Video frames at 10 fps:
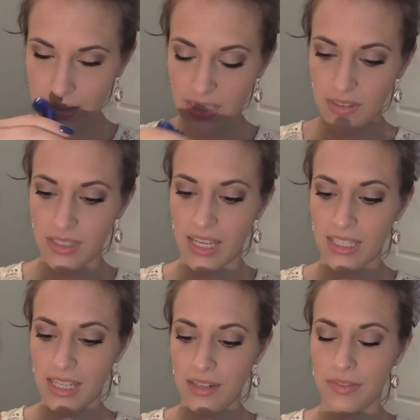It
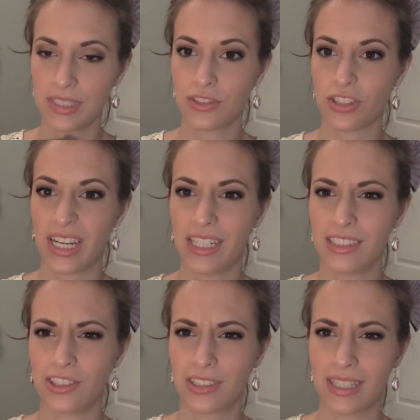had kind of a
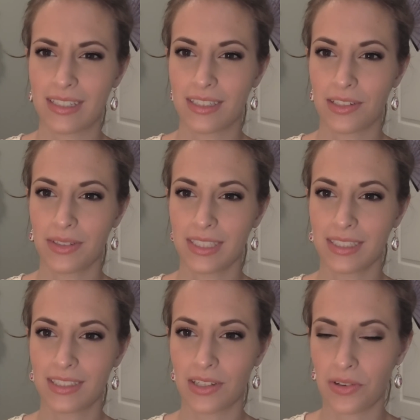strange scent to
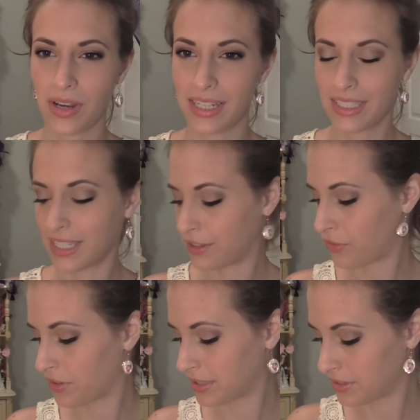it, so I didn't care
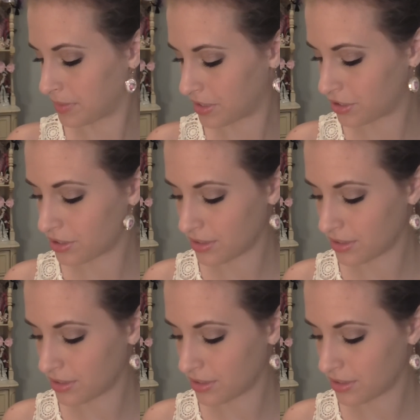for it too much.